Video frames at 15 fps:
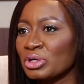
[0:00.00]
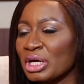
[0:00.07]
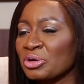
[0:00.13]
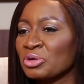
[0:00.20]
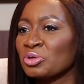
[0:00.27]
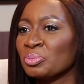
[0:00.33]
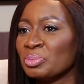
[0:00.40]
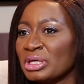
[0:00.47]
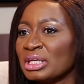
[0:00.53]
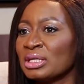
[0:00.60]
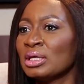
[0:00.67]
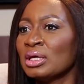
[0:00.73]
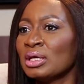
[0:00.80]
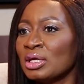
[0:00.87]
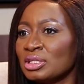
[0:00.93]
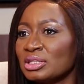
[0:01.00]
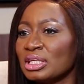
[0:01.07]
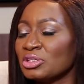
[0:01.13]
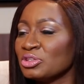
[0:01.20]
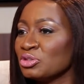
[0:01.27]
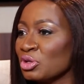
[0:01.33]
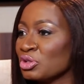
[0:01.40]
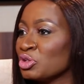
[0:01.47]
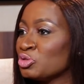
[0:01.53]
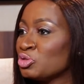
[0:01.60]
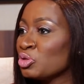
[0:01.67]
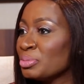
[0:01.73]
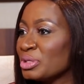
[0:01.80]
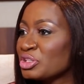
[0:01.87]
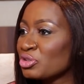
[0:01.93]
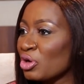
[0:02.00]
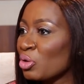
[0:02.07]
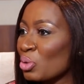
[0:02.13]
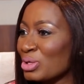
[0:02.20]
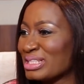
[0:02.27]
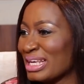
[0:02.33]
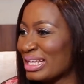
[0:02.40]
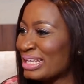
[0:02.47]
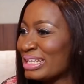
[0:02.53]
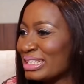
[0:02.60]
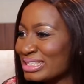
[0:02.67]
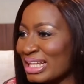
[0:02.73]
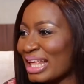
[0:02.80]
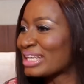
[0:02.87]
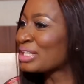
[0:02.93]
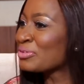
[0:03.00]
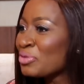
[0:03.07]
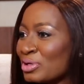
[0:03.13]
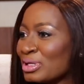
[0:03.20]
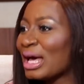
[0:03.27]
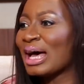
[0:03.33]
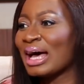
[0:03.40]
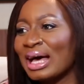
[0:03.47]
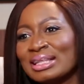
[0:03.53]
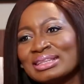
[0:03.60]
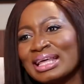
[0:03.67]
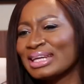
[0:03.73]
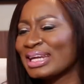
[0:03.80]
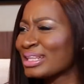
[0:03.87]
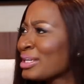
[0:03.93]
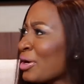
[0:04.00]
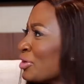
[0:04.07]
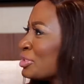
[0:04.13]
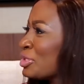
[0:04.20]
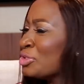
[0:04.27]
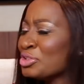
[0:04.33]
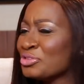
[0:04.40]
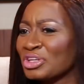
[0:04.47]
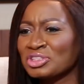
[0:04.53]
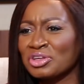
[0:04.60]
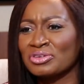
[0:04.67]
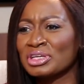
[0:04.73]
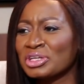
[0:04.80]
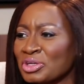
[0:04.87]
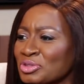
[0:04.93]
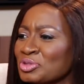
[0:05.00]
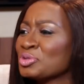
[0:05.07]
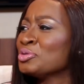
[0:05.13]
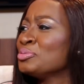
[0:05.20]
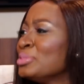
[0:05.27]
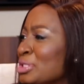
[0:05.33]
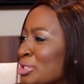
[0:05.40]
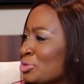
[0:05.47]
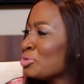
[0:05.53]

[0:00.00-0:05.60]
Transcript: oh, you're going to be, the Do Me song was a hit. Like, then I think I was in the University of Lagos, do me.